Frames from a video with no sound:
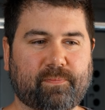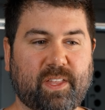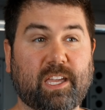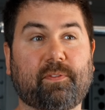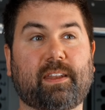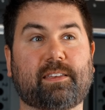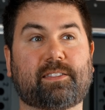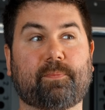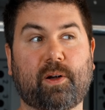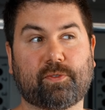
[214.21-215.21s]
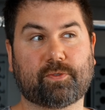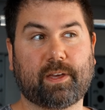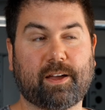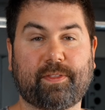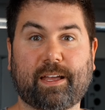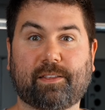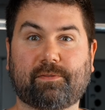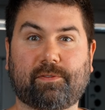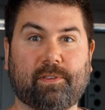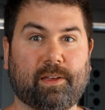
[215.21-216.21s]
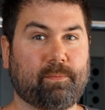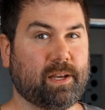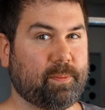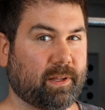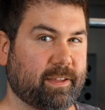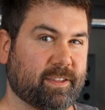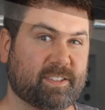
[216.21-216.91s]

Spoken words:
Think of it as the bones are there and they manipulate the